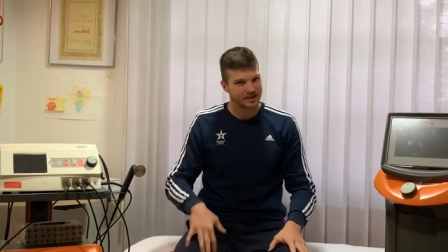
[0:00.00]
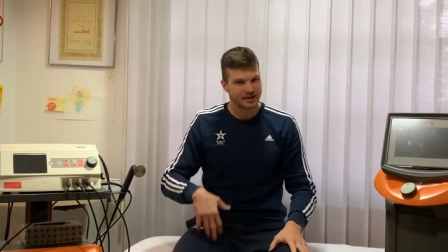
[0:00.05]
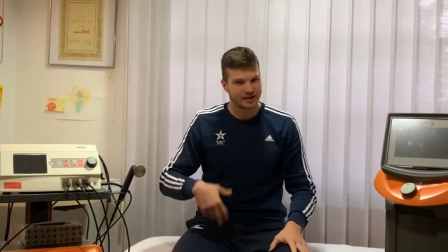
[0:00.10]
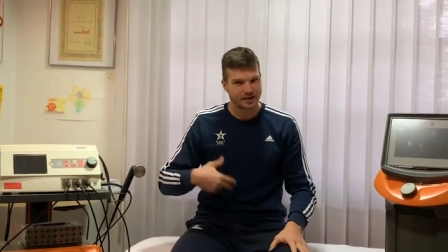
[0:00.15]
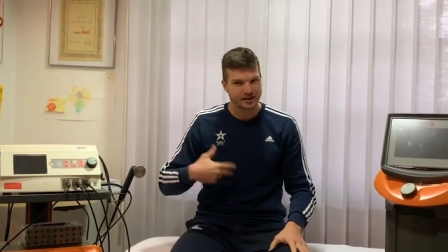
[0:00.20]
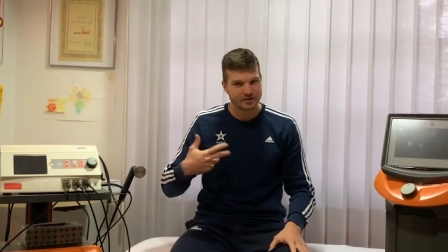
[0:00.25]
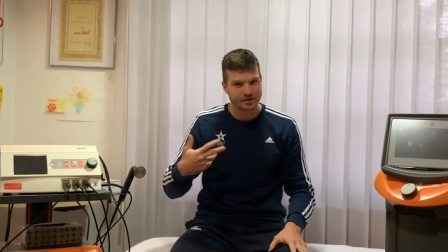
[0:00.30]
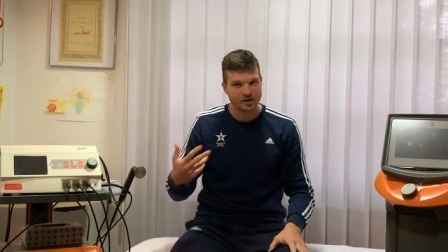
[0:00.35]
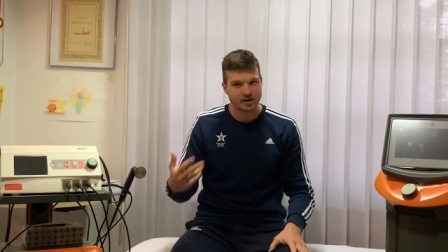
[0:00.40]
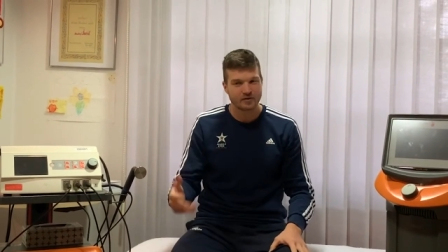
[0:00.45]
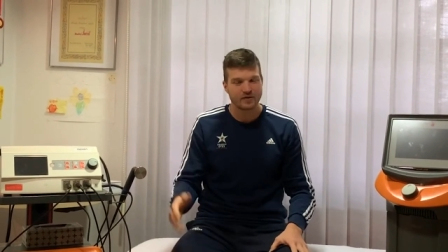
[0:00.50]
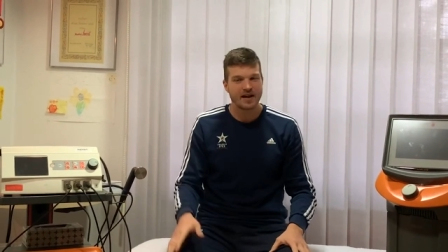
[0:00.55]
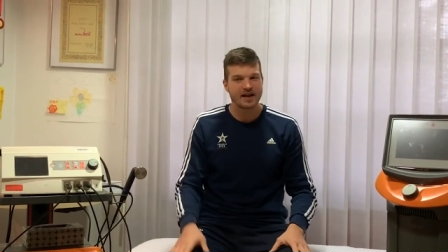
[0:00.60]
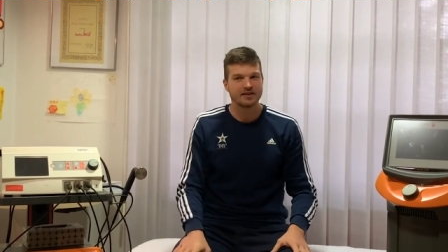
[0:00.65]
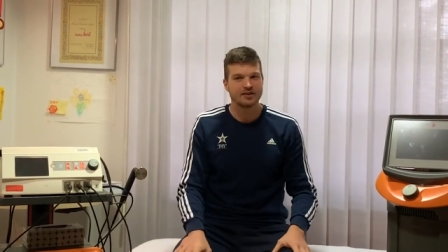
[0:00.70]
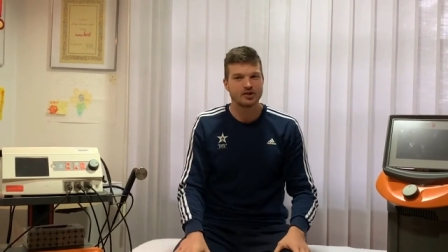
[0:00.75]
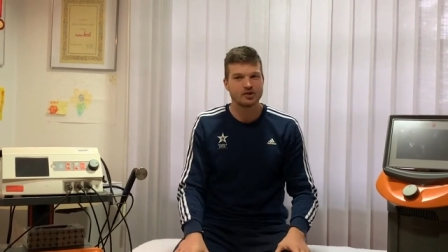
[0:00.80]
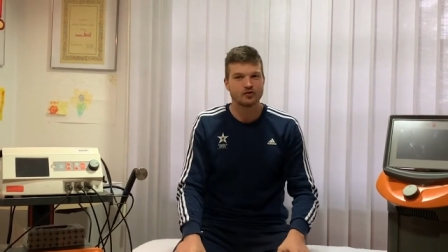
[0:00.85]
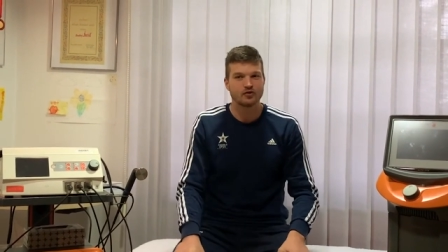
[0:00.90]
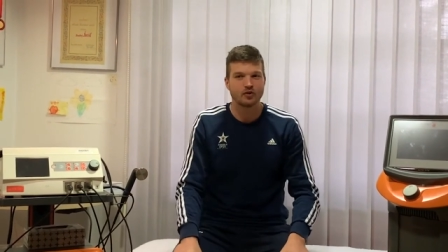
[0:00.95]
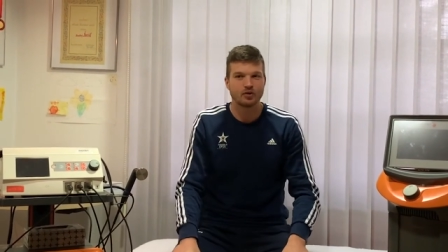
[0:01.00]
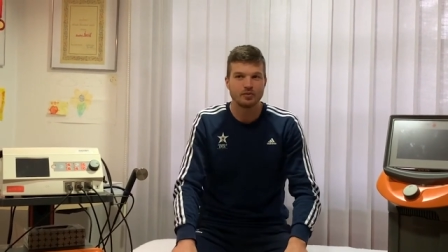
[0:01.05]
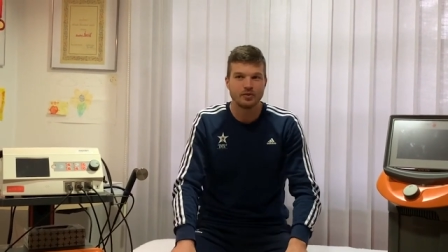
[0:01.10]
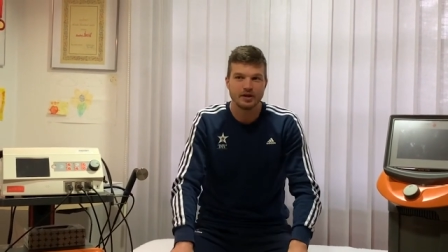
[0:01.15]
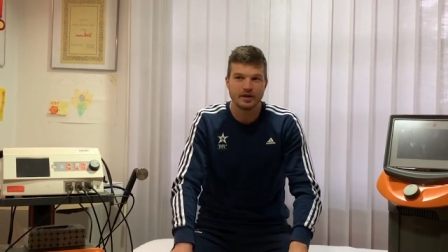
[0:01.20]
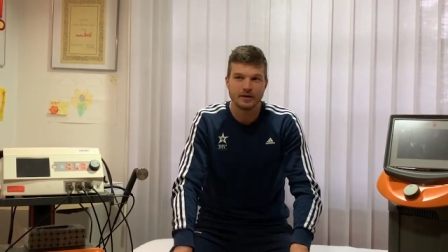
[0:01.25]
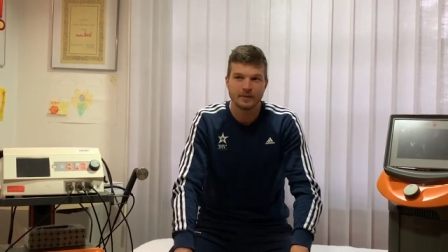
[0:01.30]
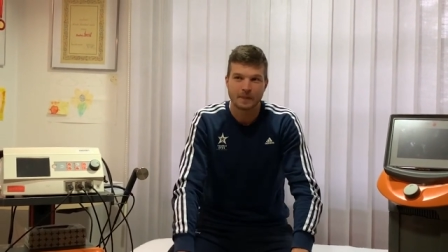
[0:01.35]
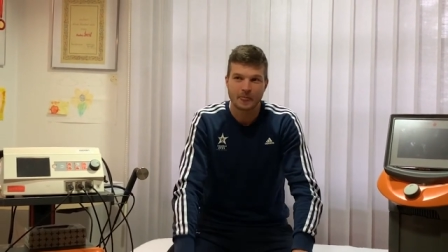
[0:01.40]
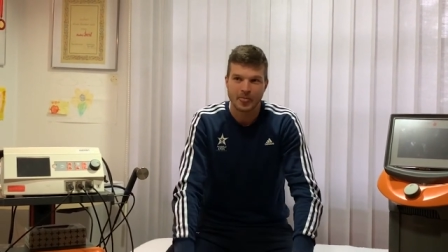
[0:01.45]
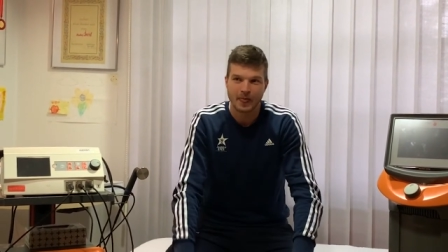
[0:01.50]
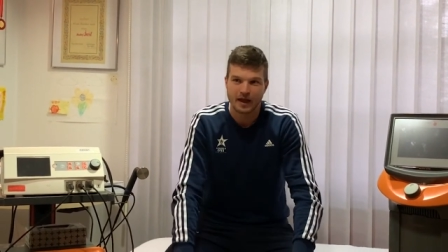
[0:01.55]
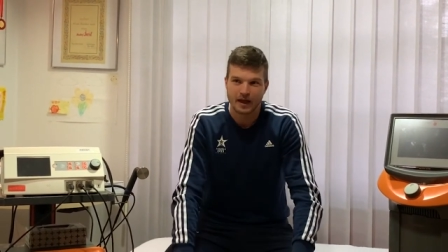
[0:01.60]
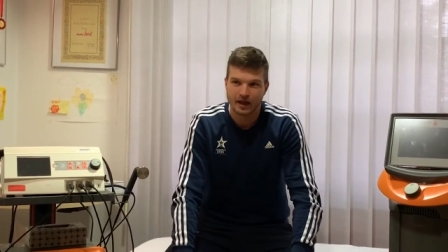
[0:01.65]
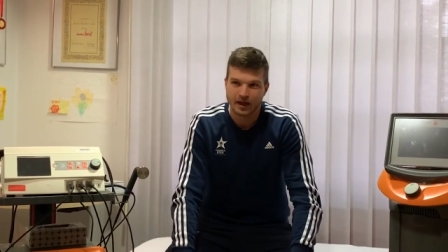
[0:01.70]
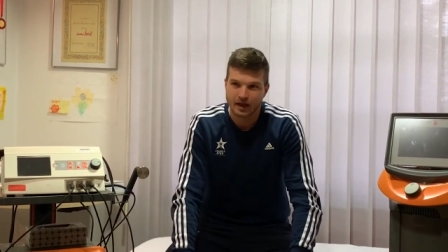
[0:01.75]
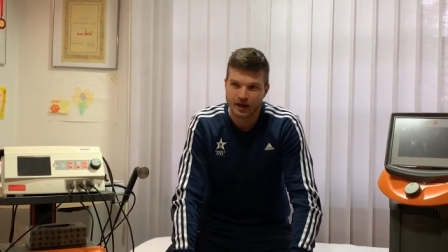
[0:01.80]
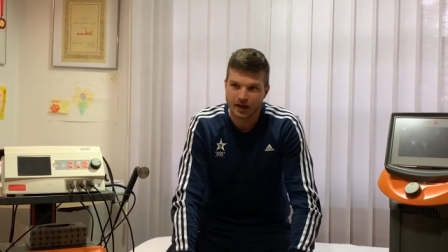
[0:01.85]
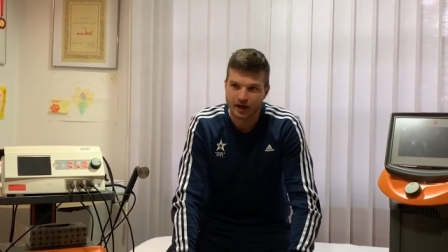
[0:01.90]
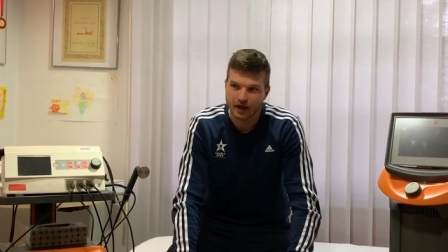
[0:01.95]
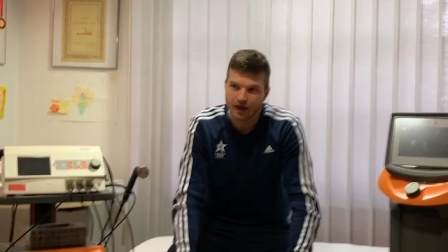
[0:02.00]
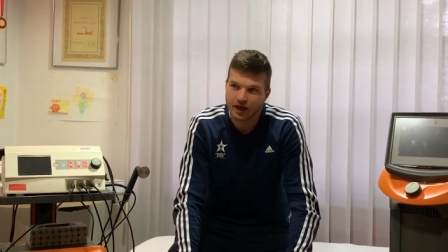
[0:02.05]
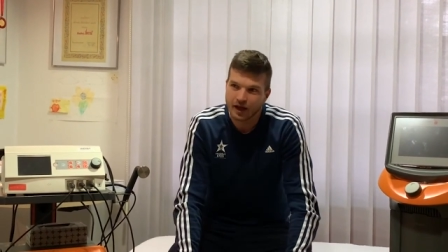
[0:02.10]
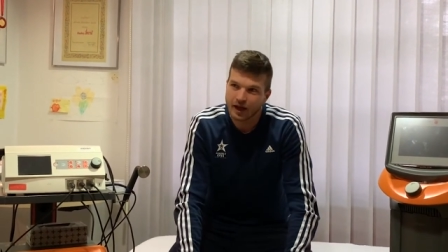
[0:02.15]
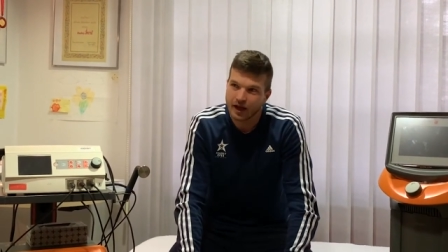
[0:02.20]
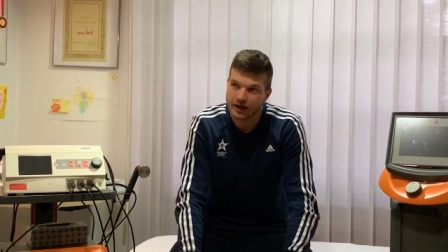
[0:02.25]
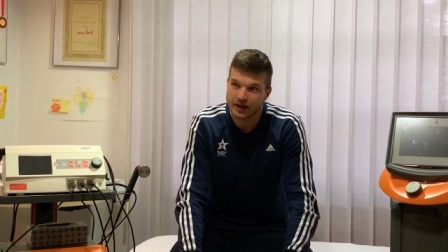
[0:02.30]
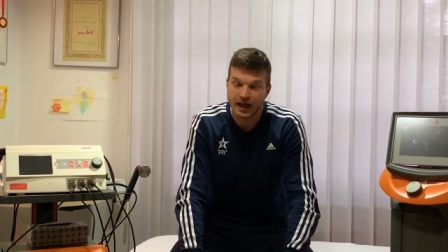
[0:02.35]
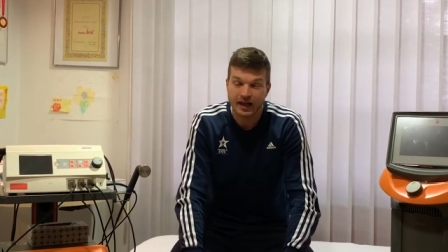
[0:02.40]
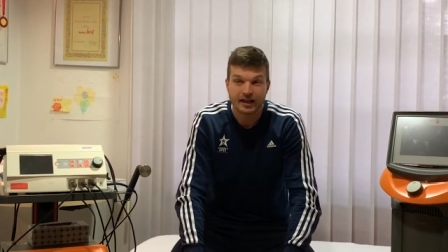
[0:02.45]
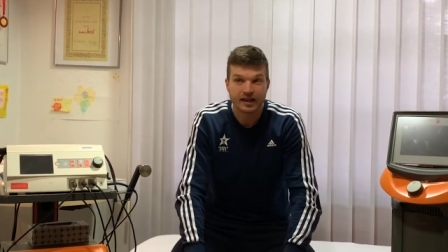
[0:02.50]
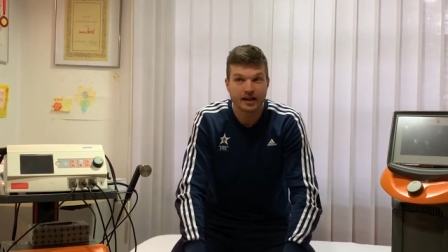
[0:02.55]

another advantage for me, and I